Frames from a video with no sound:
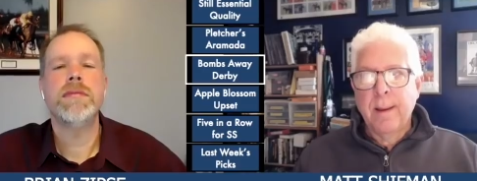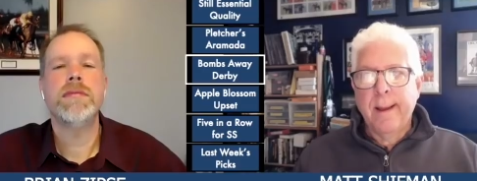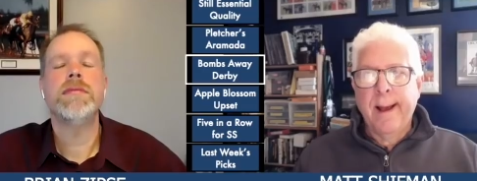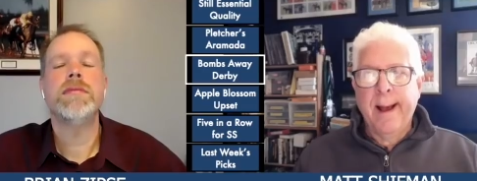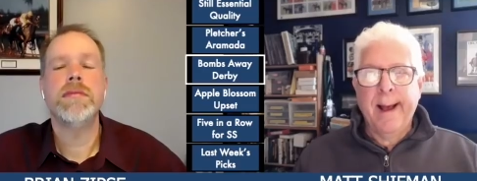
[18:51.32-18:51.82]

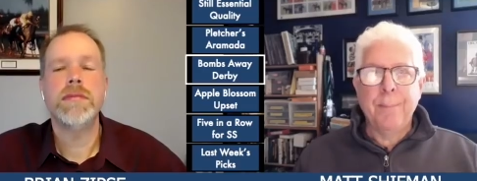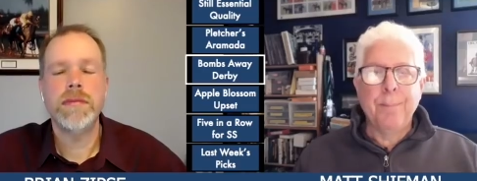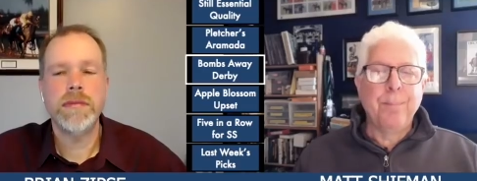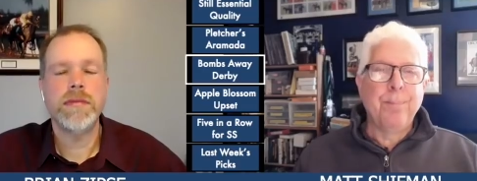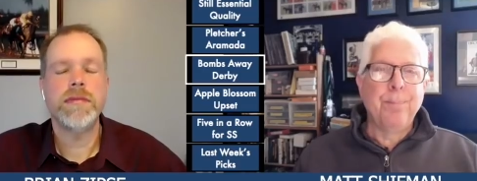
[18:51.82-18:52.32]

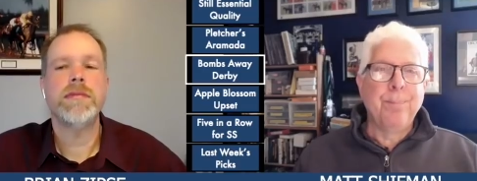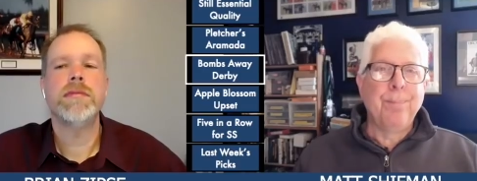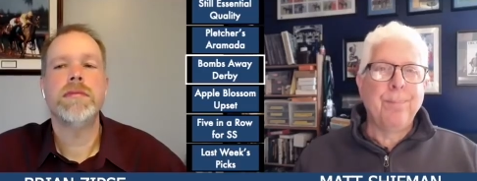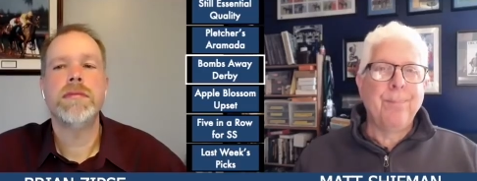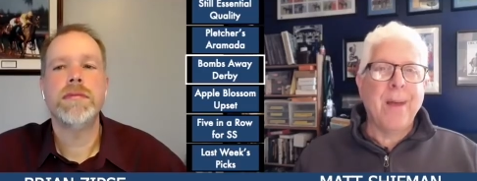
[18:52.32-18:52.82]
Speaker 1: Um,
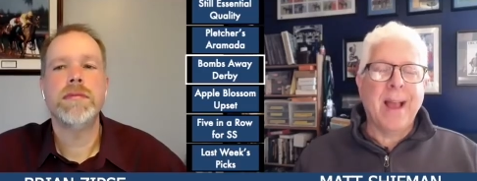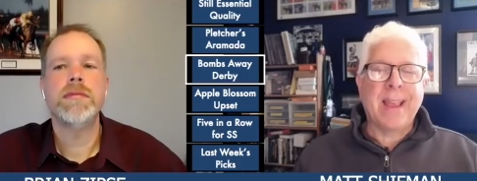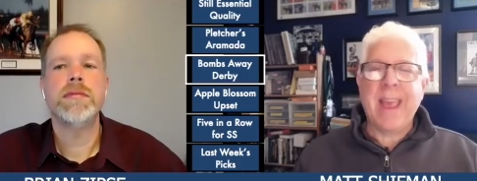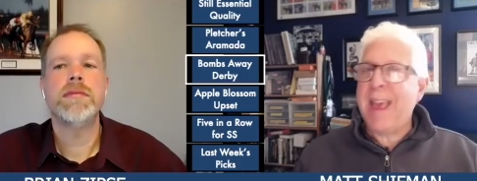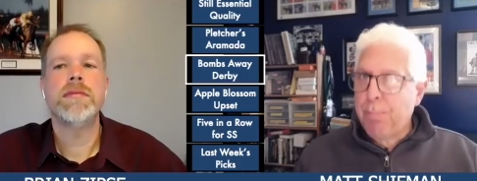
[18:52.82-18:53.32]
I
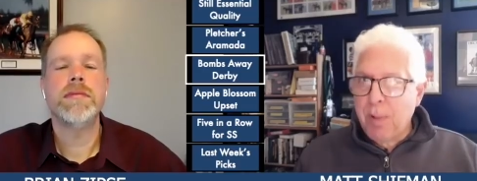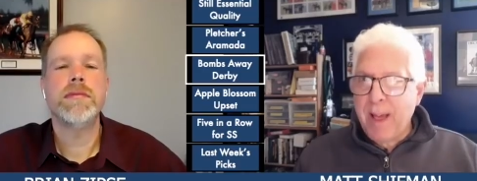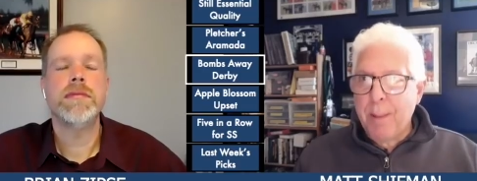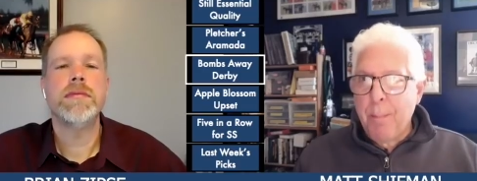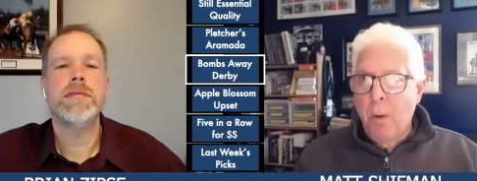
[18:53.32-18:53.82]
can't
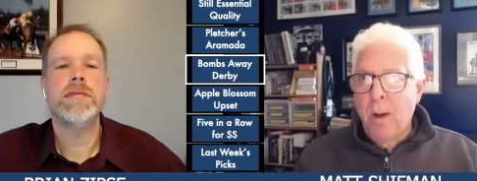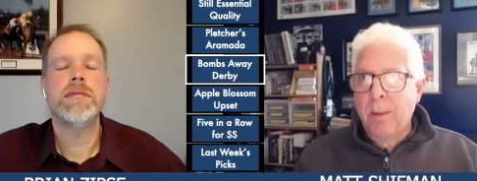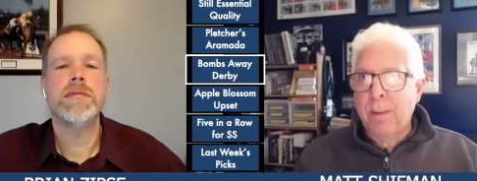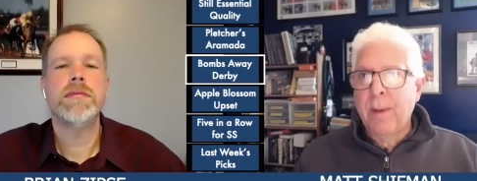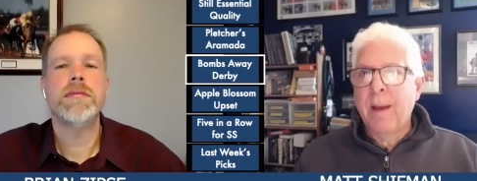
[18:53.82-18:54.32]
play them
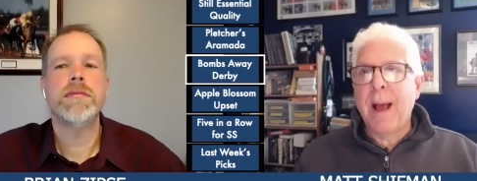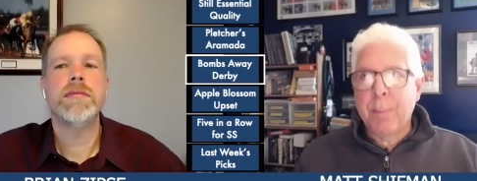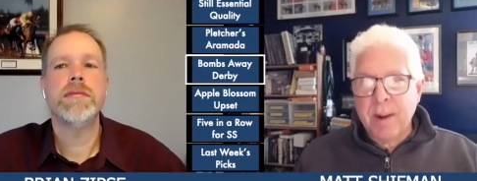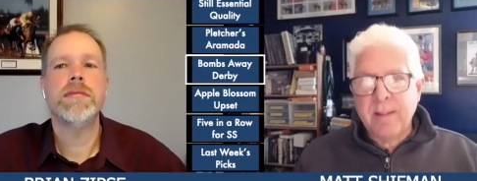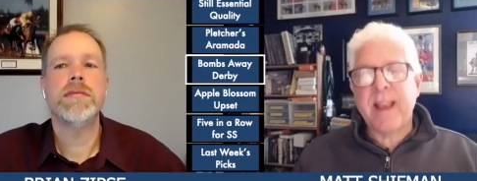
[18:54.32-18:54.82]
all. I'm
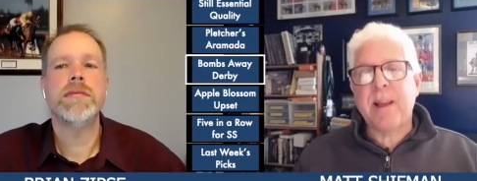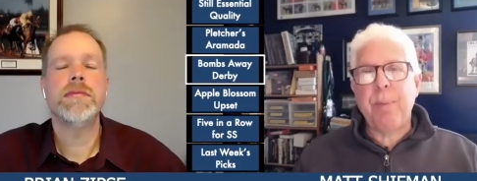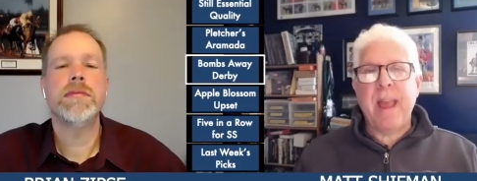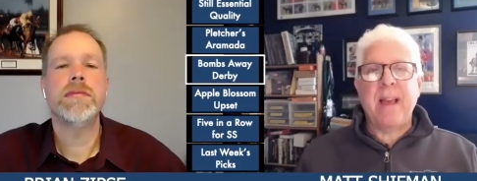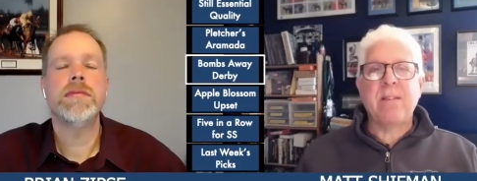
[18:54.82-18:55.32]
going to take a
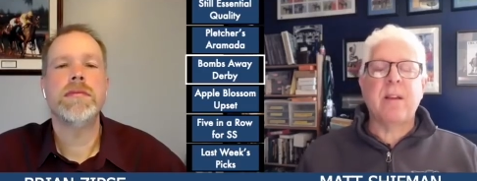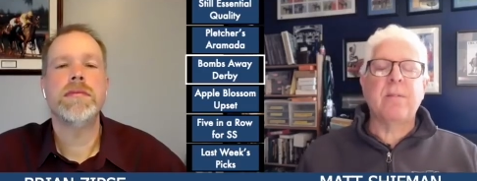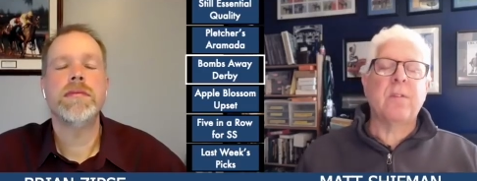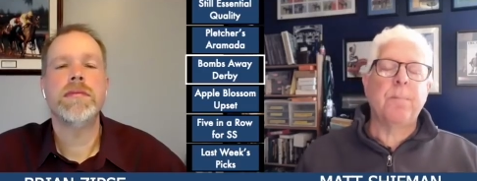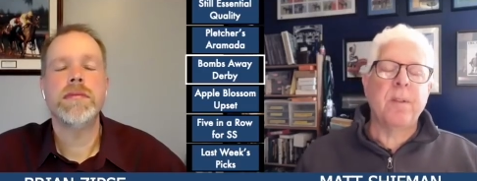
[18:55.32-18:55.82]
pass on
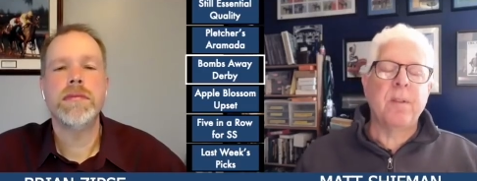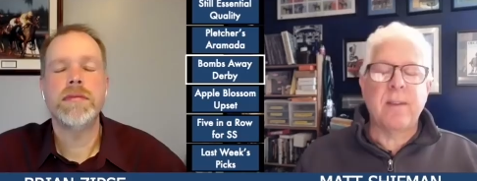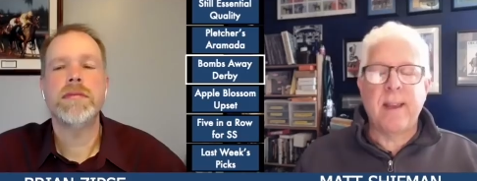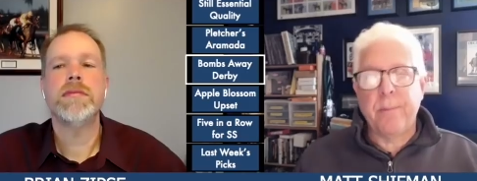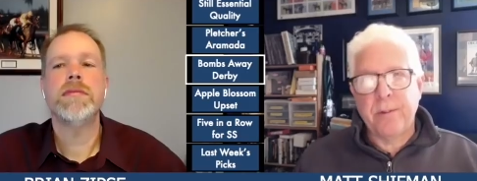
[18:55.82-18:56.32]
Soup and
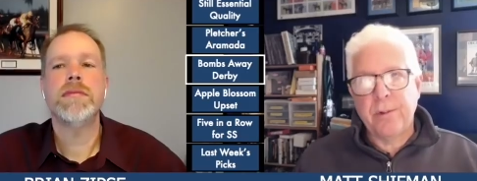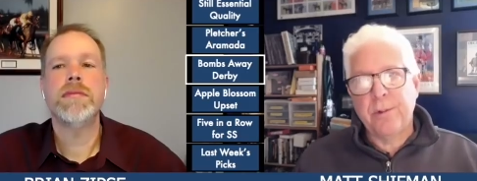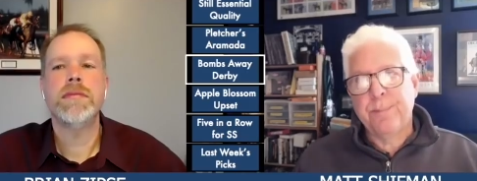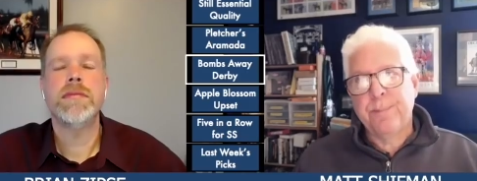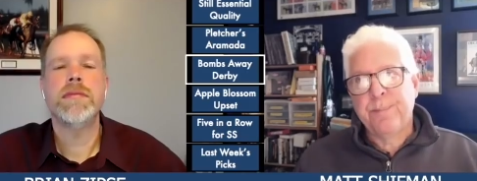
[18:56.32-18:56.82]
Sandwich.
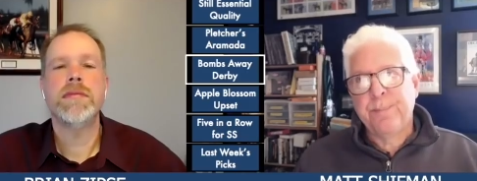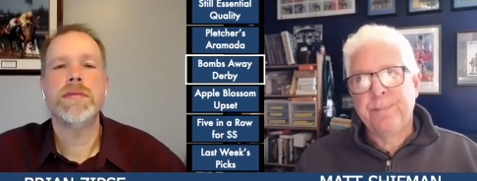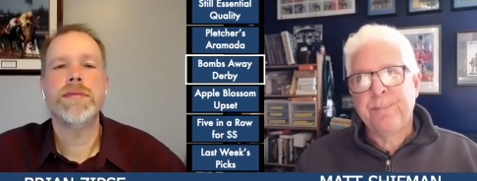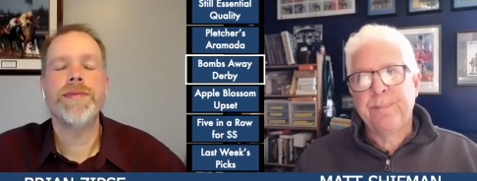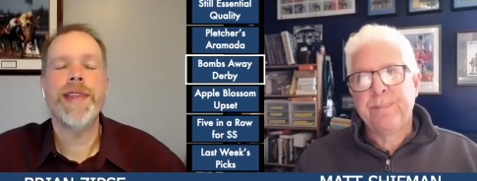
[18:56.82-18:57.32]

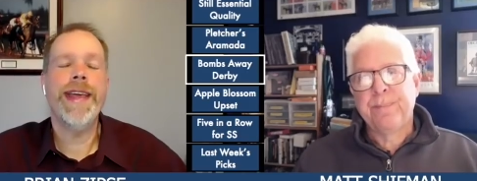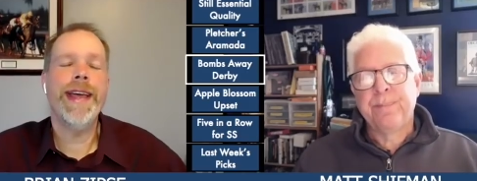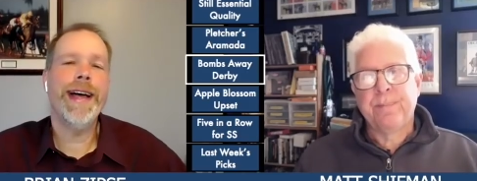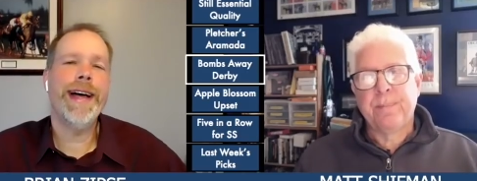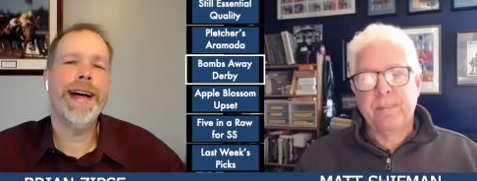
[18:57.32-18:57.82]

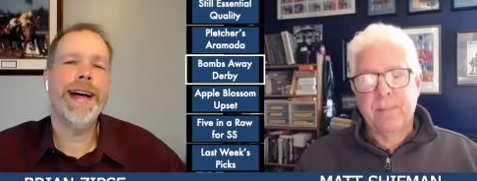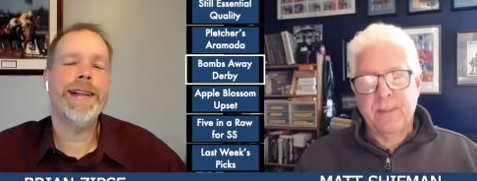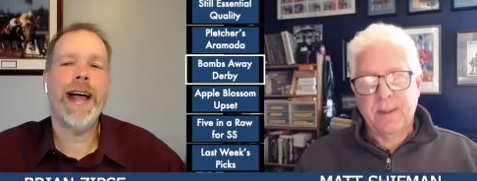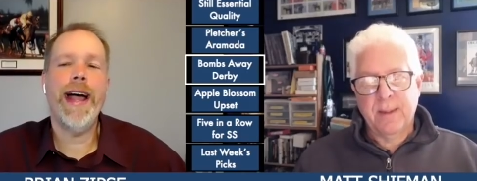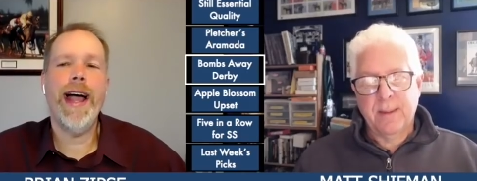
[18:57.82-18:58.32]
Speaker 2: Yeah,
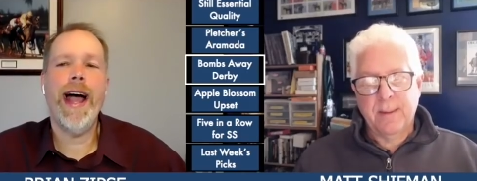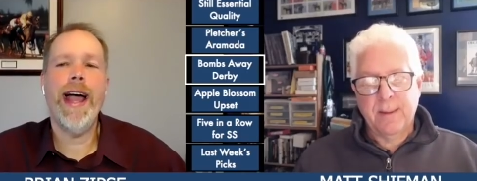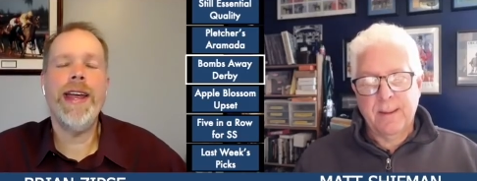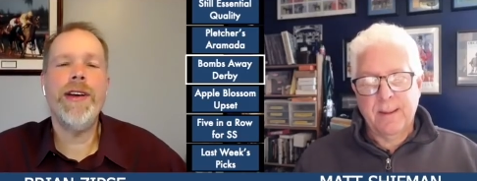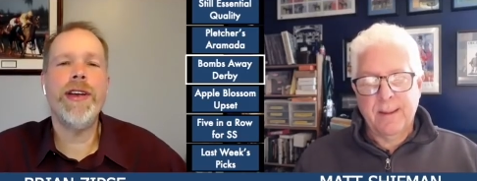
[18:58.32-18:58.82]
I, I,
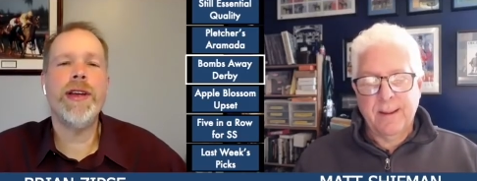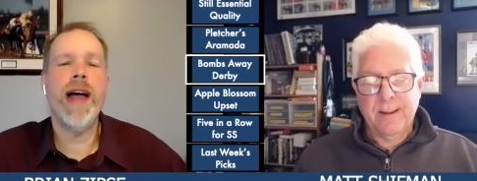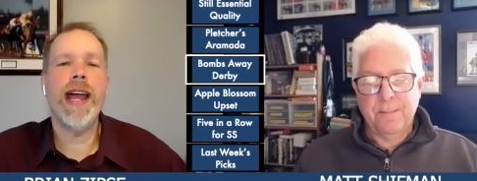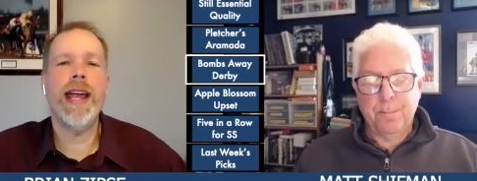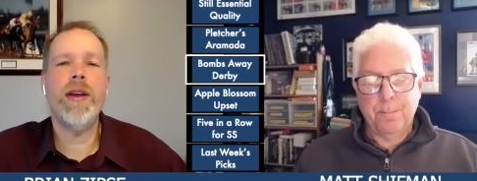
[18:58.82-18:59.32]
I hear you,
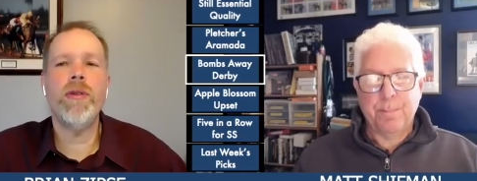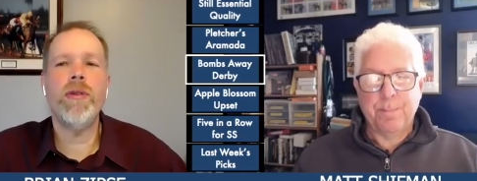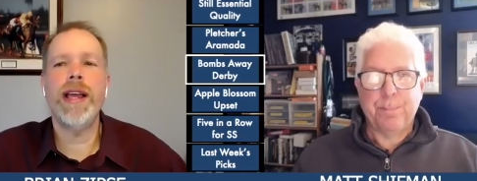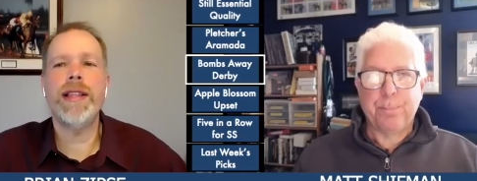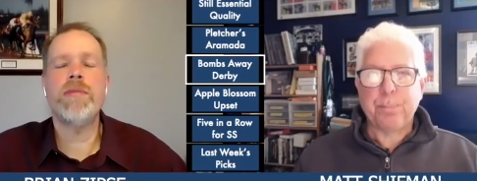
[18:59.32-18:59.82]
Matt. I don't
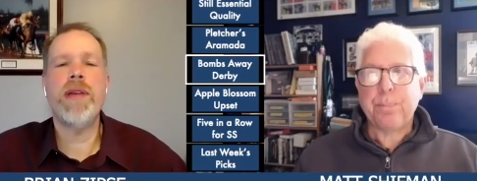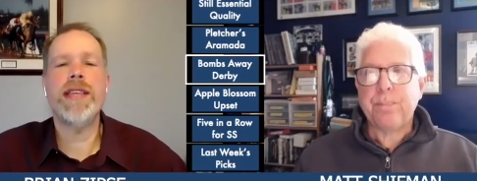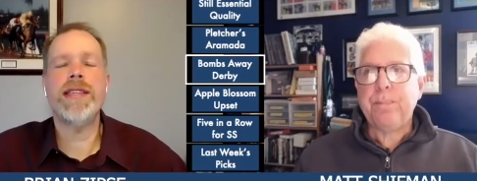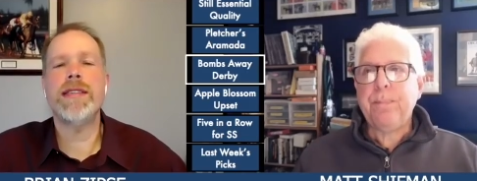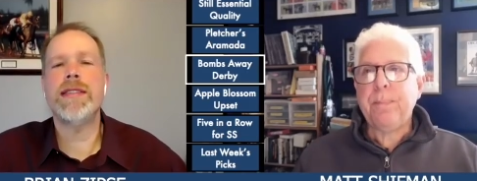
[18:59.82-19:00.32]
like the
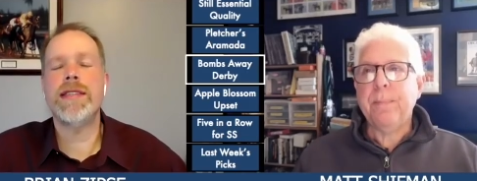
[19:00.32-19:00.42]
pace